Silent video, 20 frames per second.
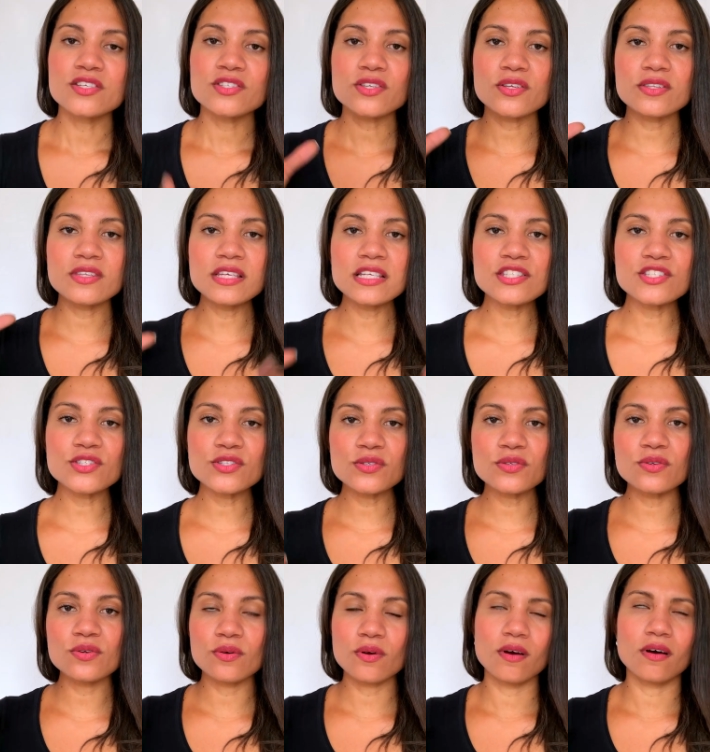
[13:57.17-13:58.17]
So these
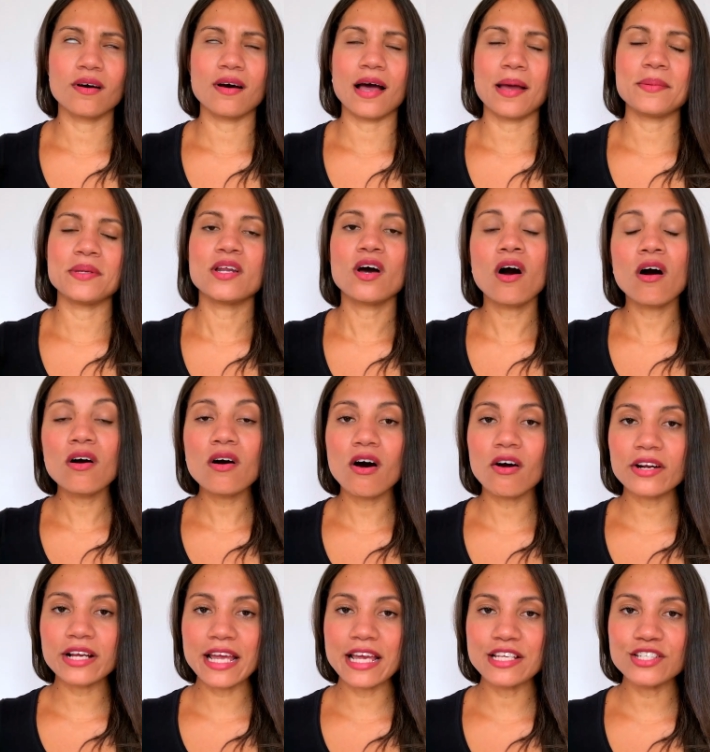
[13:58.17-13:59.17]
two, I mean, all
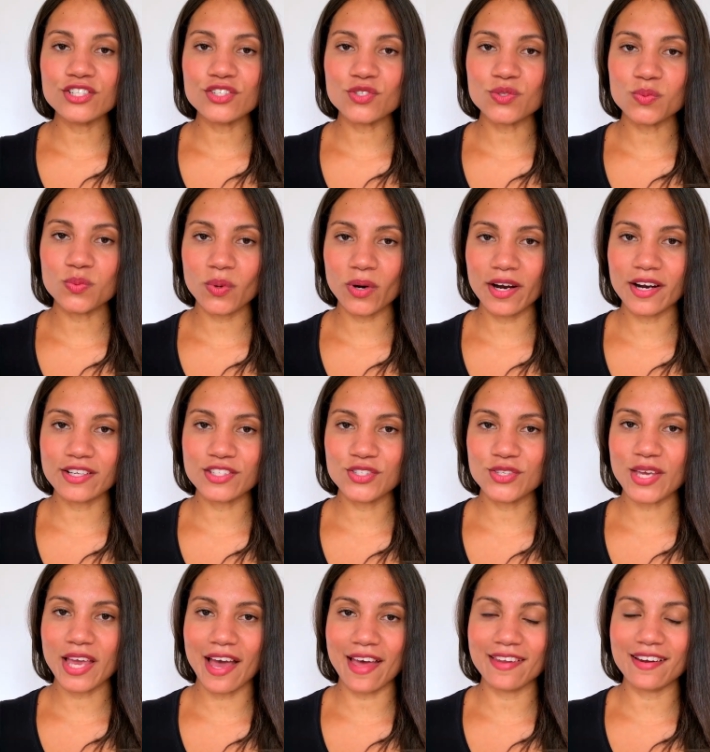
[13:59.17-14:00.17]
archangels work
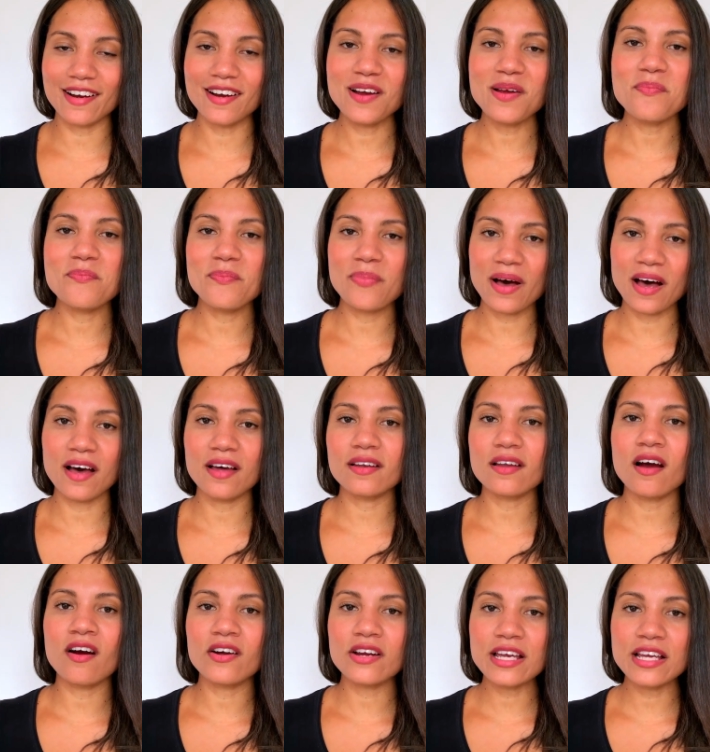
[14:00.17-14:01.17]
together,
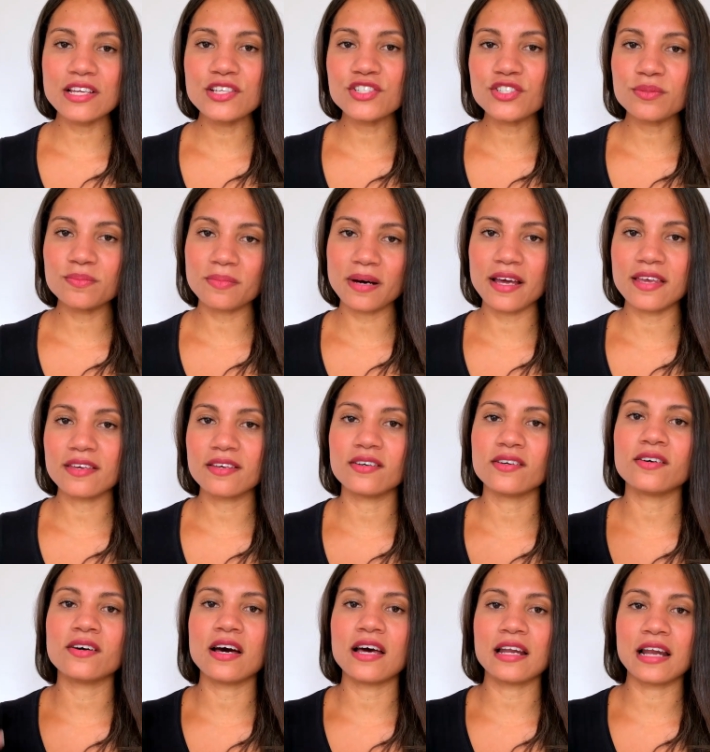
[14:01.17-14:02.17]
but Archangel
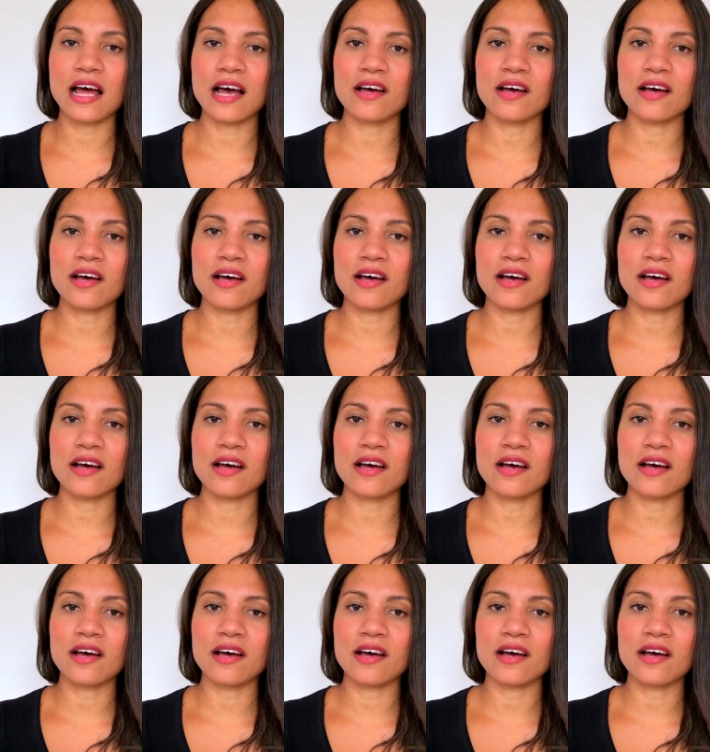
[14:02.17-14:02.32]
Michael and